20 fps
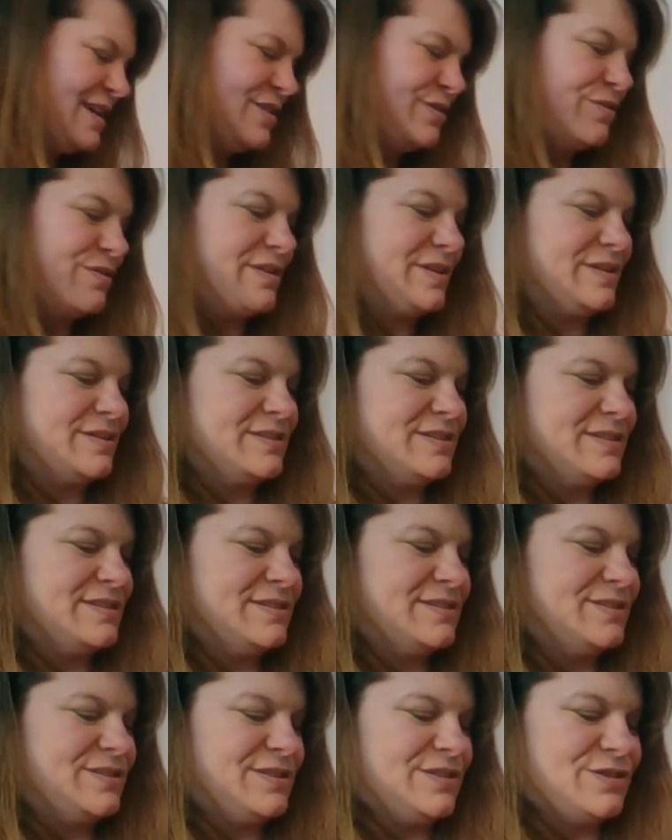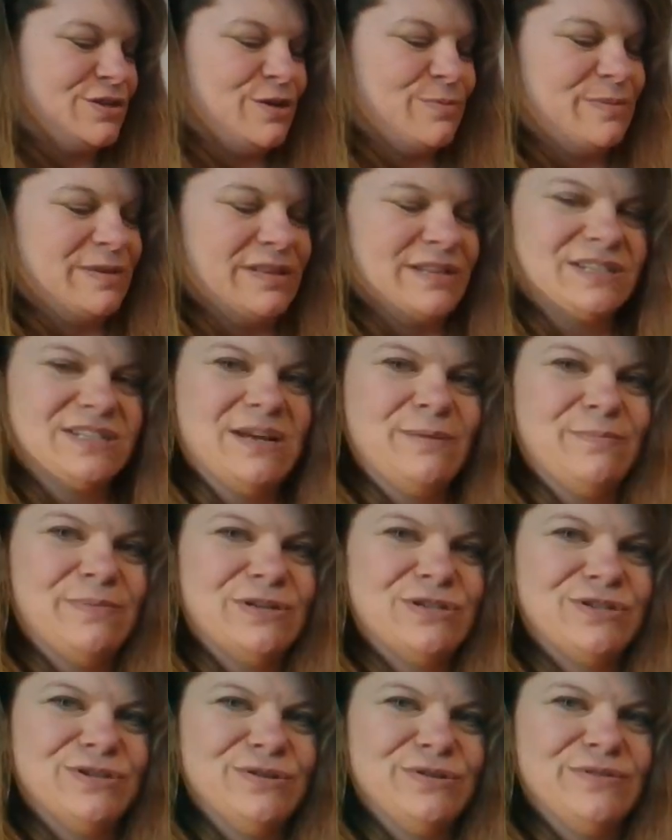you can determine the
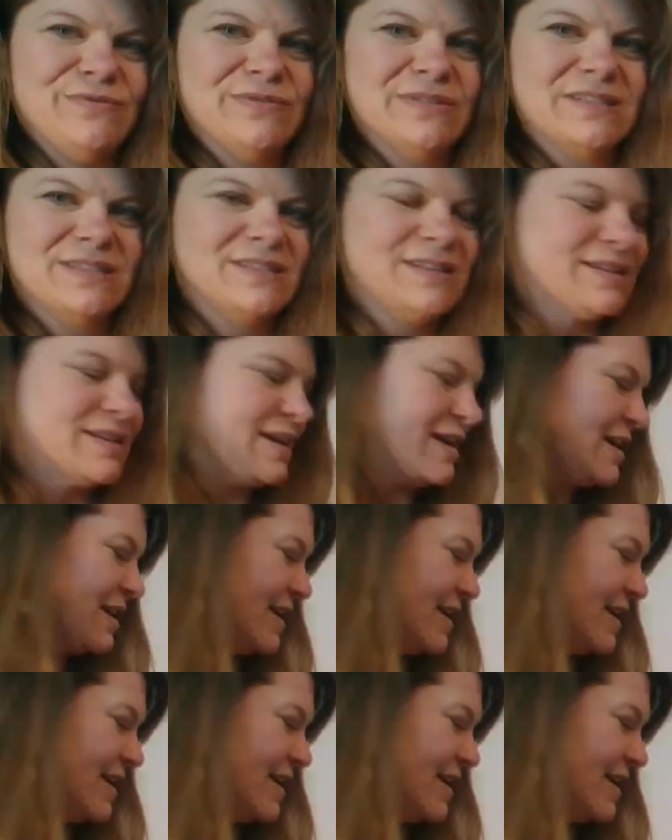temperature, if it's a